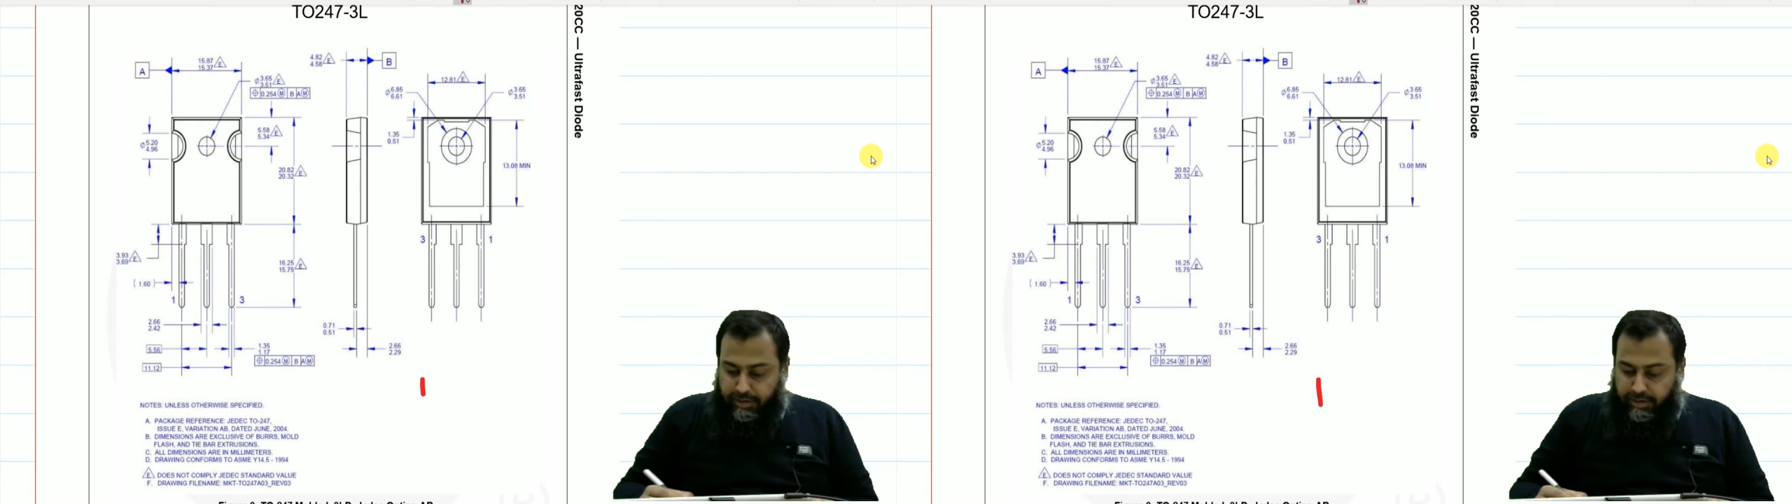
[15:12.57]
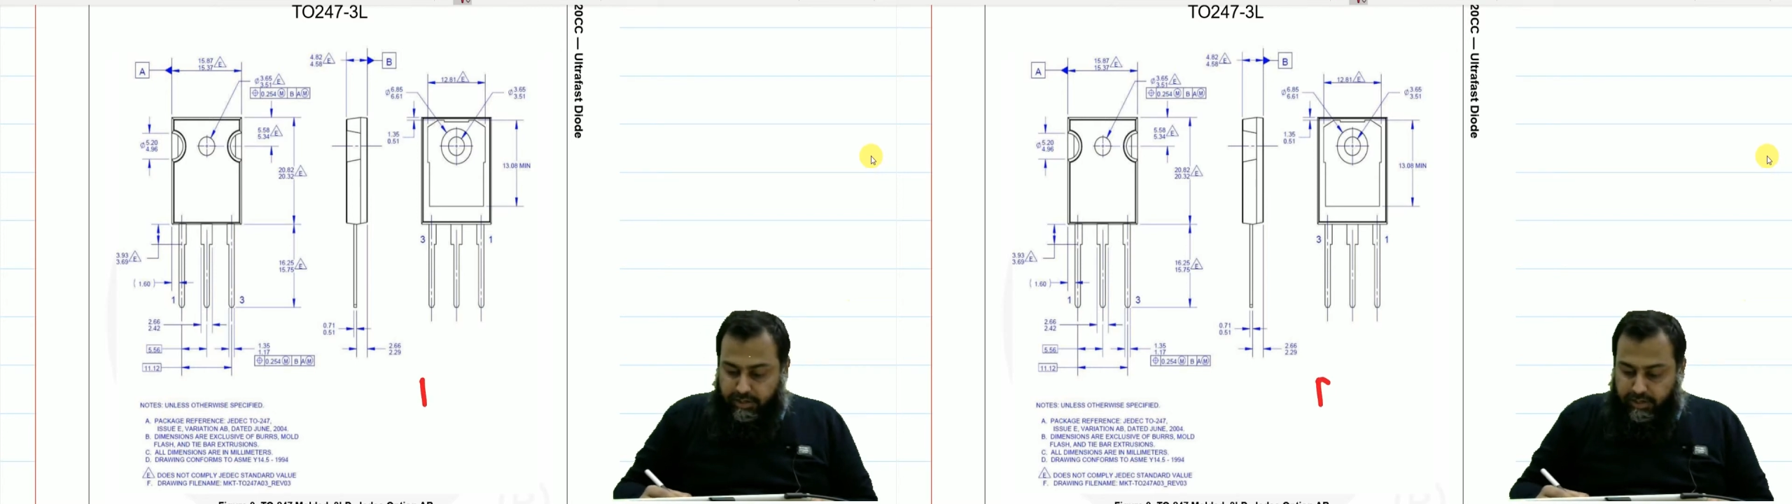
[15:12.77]

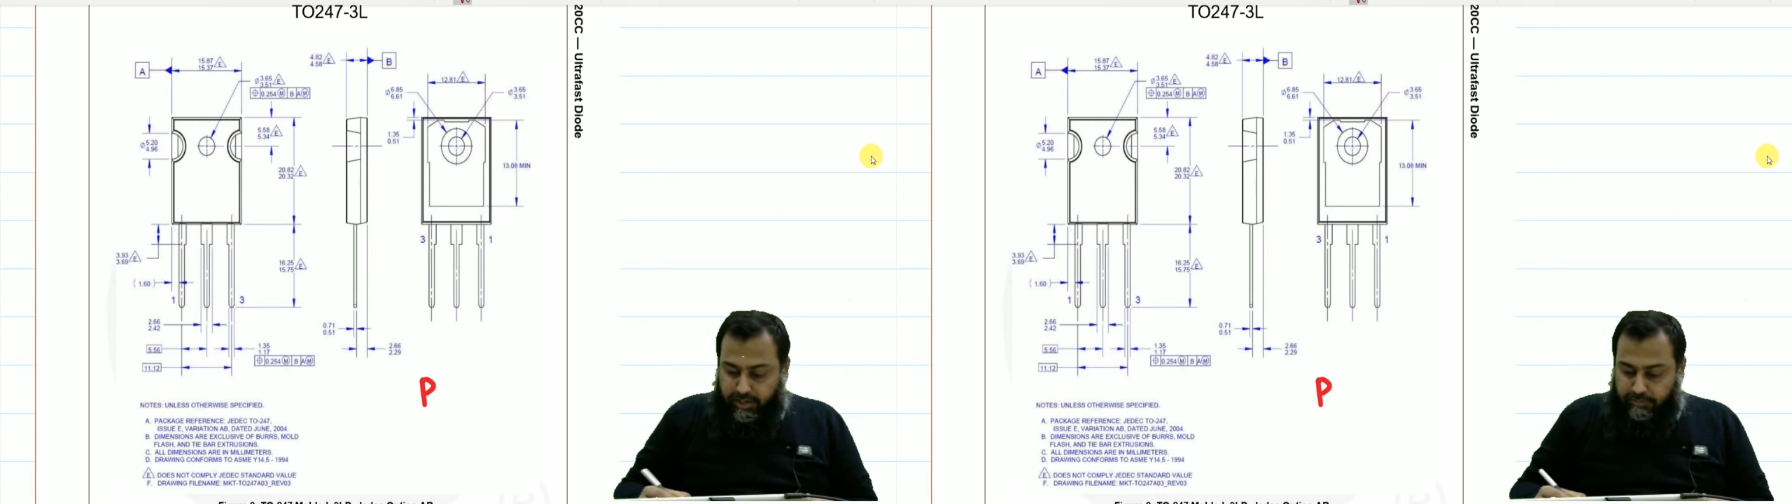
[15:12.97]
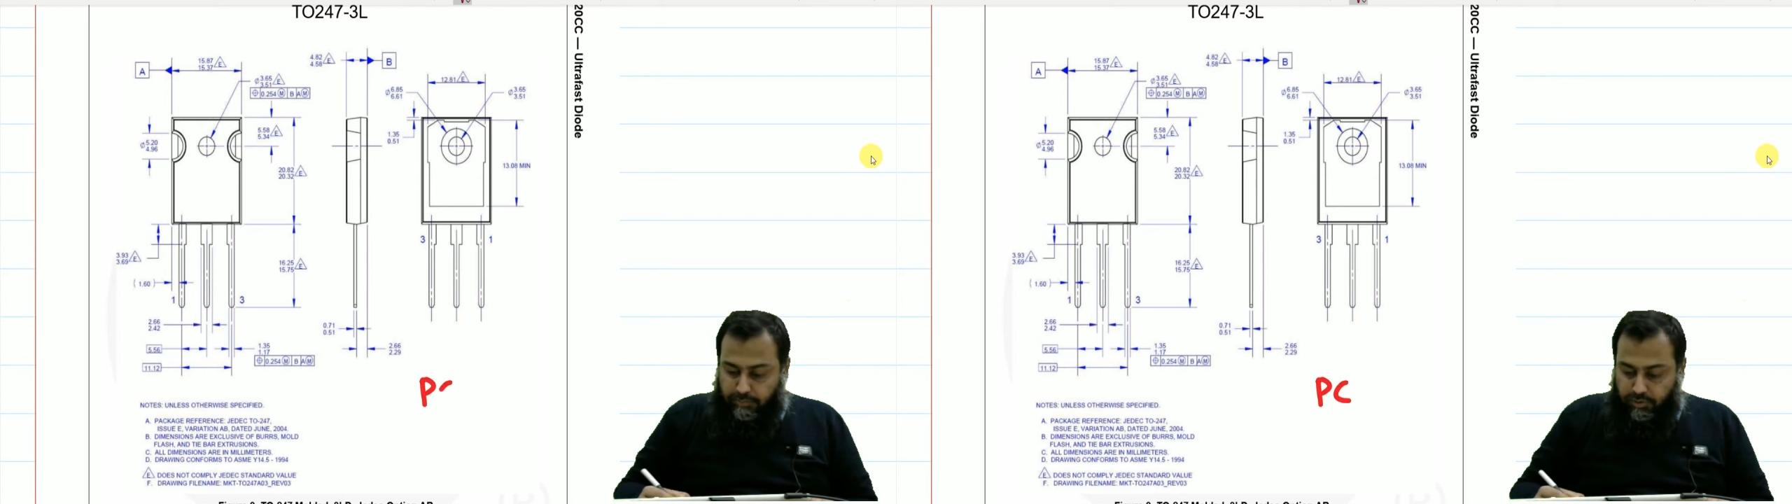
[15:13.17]
printed
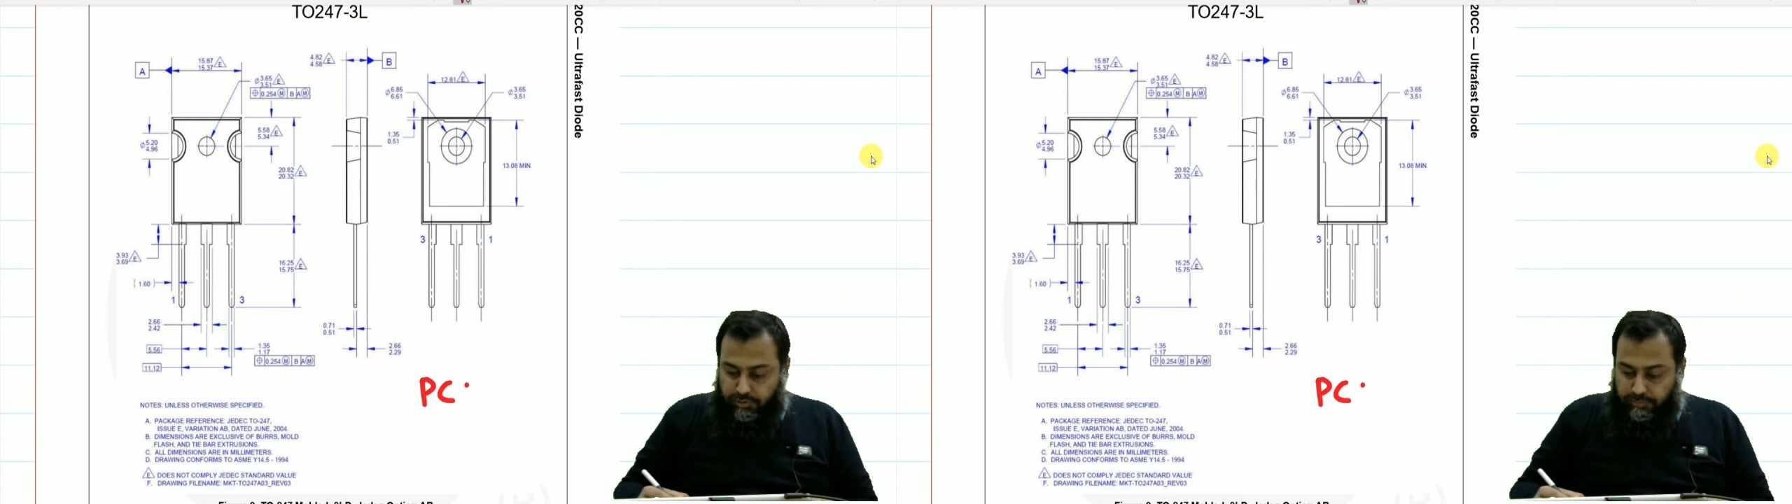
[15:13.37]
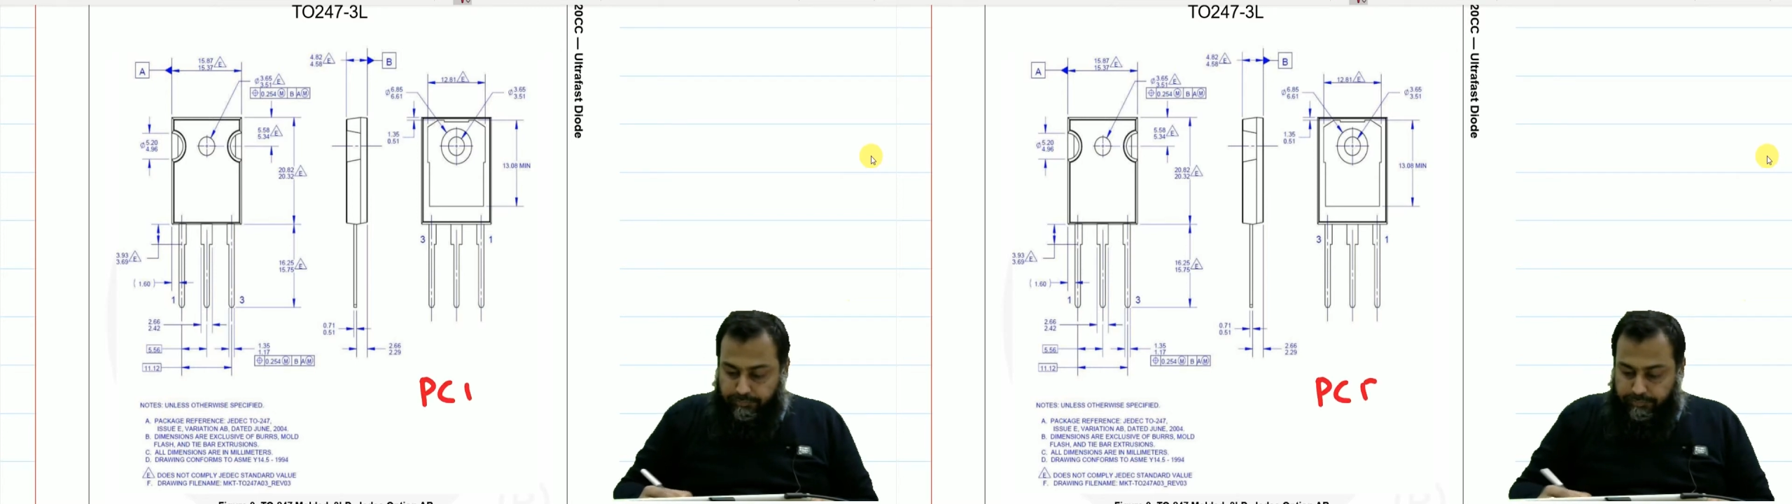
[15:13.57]
circuit
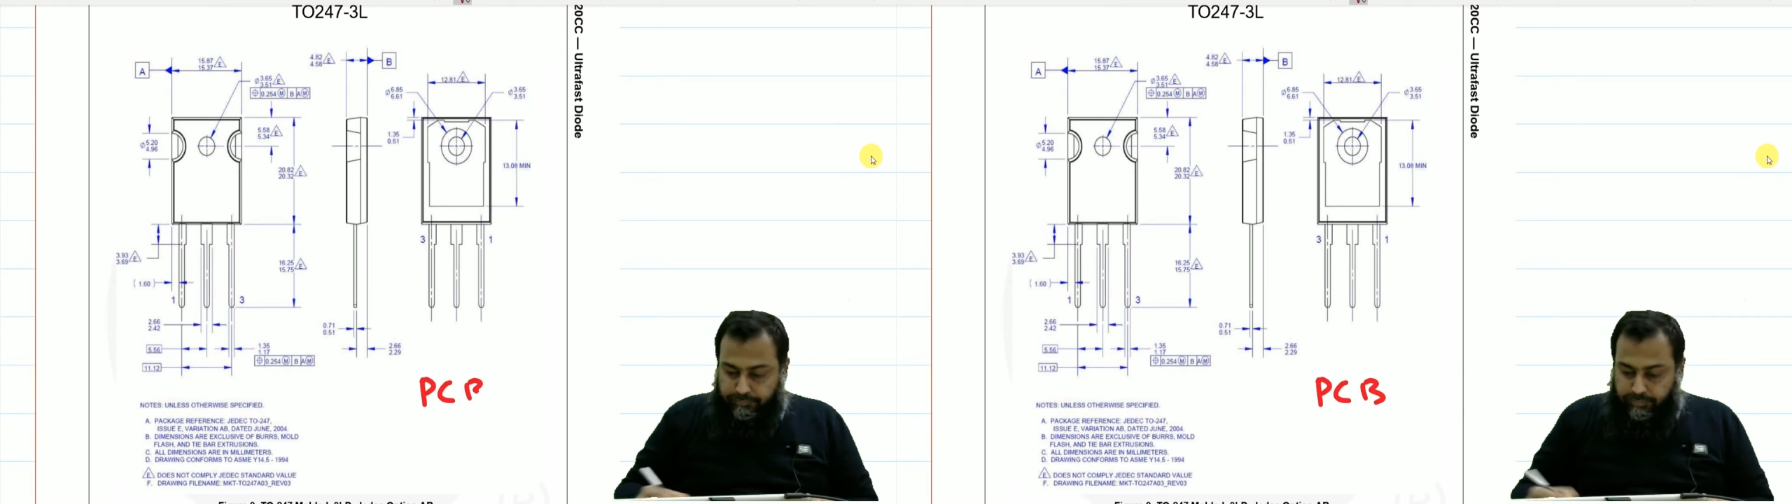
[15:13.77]
boards.